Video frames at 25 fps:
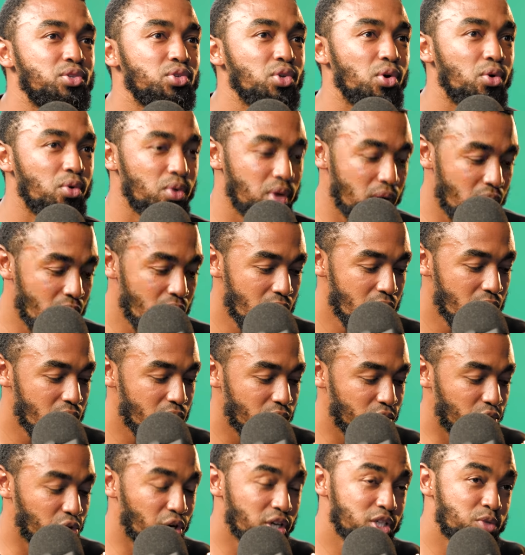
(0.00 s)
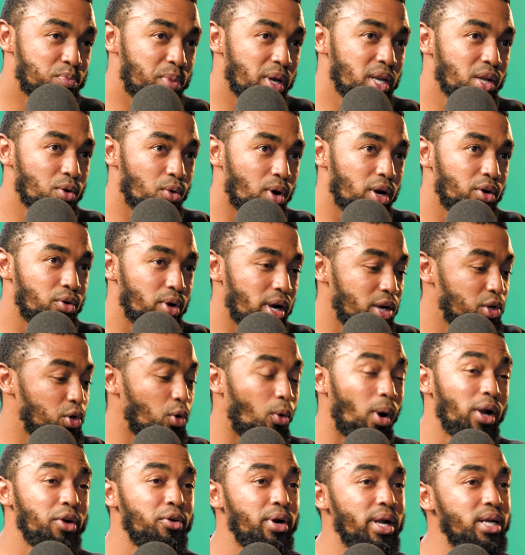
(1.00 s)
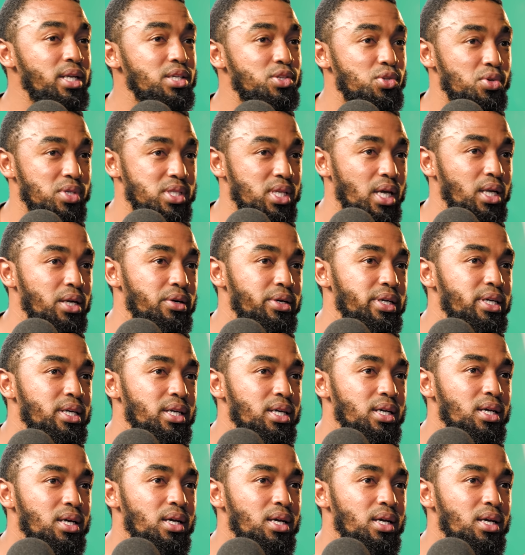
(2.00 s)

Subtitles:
So you're not spending 1 rand. Your 1 rand is your salary.